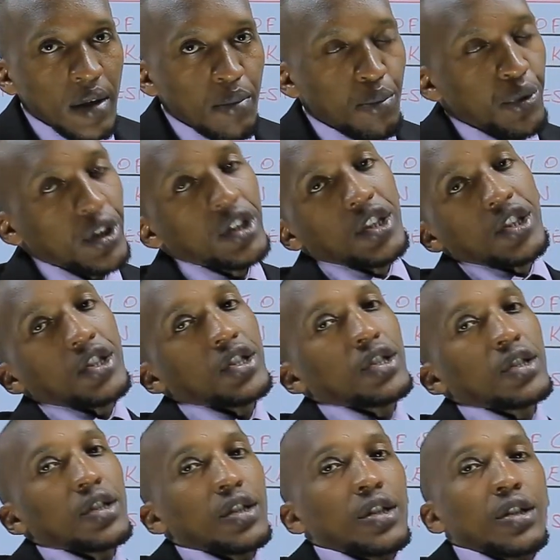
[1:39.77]

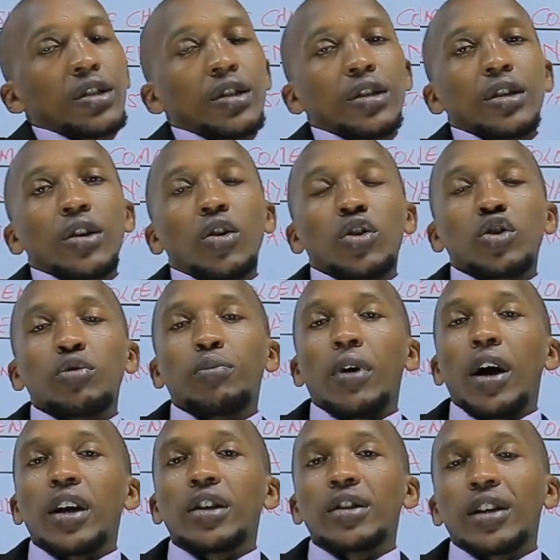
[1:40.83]
British
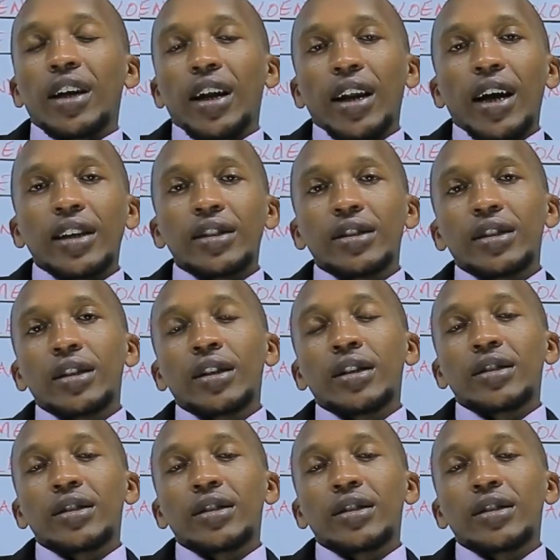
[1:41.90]
occupying their land.